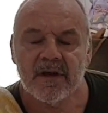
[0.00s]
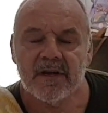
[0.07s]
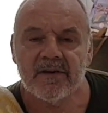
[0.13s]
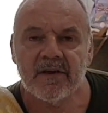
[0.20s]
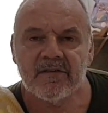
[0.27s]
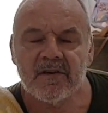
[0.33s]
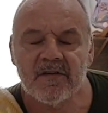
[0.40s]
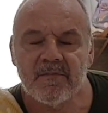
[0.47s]
it
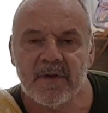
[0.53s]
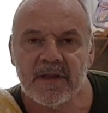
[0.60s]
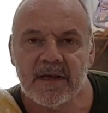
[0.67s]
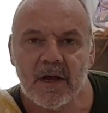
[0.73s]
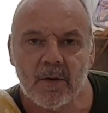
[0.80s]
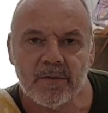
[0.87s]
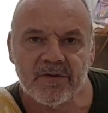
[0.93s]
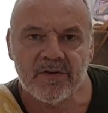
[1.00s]
does give me
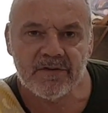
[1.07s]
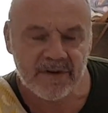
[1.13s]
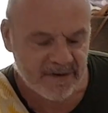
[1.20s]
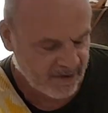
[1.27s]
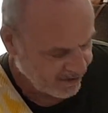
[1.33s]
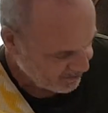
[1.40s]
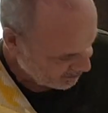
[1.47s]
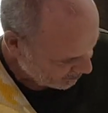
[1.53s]
the
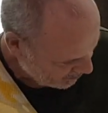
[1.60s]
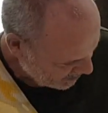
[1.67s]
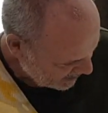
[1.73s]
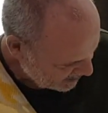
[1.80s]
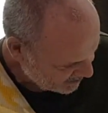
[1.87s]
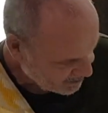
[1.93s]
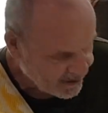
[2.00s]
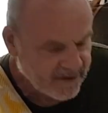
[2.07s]
opportunity
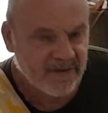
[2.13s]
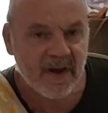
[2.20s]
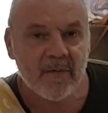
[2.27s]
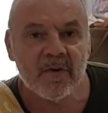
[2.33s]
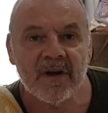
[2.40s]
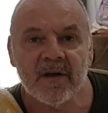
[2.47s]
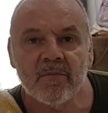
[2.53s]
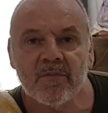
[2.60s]
to
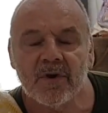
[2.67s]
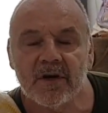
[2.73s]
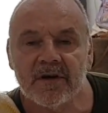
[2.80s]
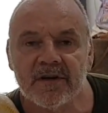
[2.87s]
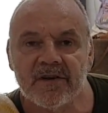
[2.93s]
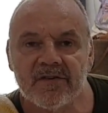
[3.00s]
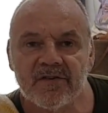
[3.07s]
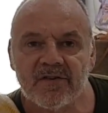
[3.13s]
examine him, look
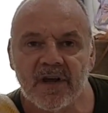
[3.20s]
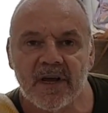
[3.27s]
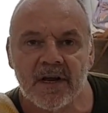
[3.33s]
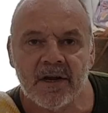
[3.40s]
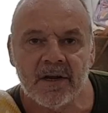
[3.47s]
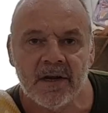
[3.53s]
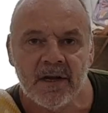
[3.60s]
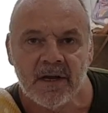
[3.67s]
at his
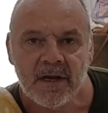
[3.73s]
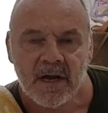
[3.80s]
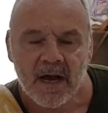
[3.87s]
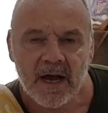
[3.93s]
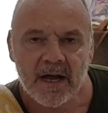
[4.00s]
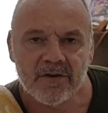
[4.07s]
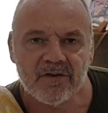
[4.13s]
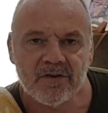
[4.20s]
skin,
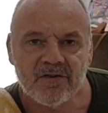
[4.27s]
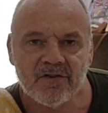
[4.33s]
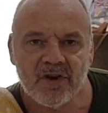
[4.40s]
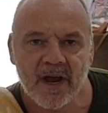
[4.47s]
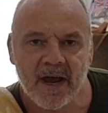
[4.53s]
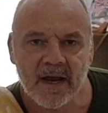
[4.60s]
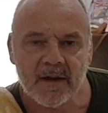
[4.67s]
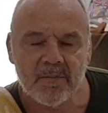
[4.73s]
just
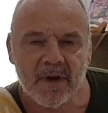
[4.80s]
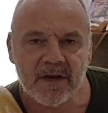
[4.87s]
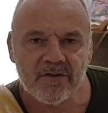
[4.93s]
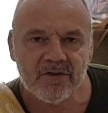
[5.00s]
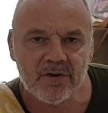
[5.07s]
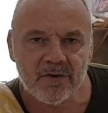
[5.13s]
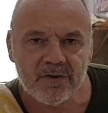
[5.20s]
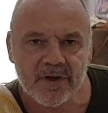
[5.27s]
check, make
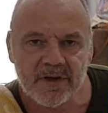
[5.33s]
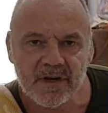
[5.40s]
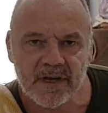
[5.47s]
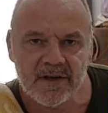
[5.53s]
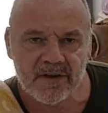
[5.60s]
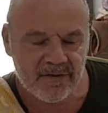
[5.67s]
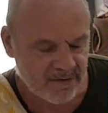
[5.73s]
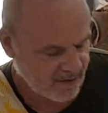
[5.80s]
sure that
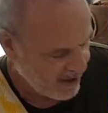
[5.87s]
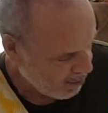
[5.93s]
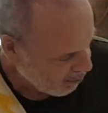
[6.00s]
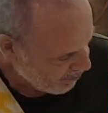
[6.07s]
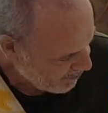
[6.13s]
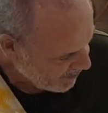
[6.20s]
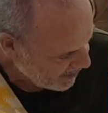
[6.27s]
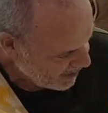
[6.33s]
he's
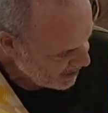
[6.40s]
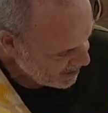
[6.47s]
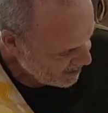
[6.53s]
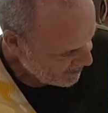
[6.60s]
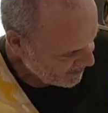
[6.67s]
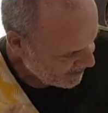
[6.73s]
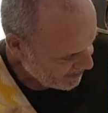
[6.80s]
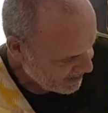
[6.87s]
healthy,
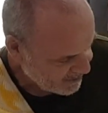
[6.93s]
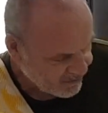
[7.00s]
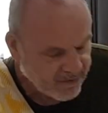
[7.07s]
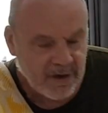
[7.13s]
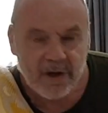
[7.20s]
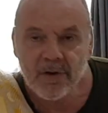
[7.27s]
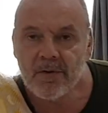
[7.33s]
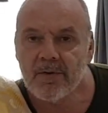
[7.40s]
that there's
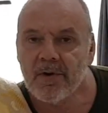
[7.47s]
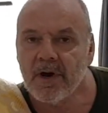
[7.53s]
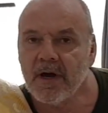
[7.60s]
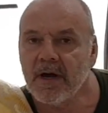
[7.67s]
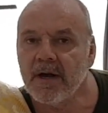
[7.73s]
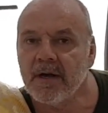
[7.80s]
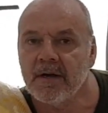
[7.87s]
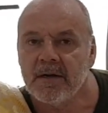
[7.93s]

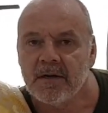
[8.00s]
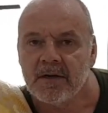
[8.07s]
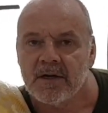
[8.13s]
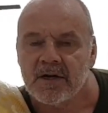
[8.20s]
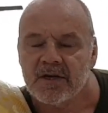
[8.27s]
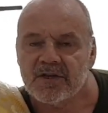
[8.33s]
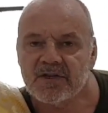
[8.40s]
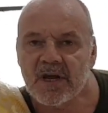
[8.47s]
no
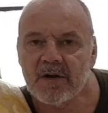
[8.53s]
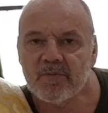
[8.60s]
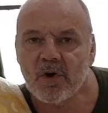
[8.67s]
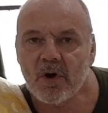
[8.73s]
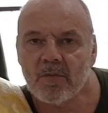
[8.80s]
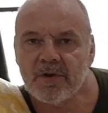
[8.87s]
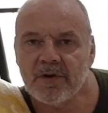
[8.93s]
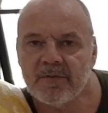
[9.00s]
skin
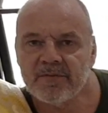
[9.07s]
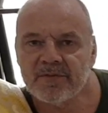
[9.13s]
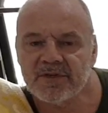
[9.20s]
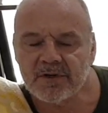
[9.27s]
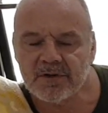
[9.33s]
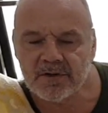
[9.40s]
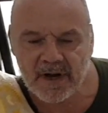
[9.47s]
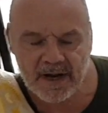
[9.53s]
problems
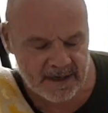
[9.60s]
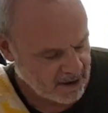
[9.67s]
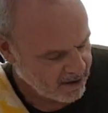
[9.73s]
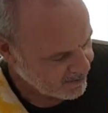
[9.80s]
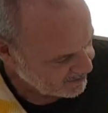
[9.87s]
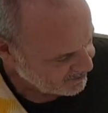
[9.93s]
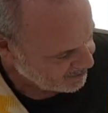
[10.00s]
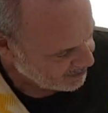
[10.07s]
or any other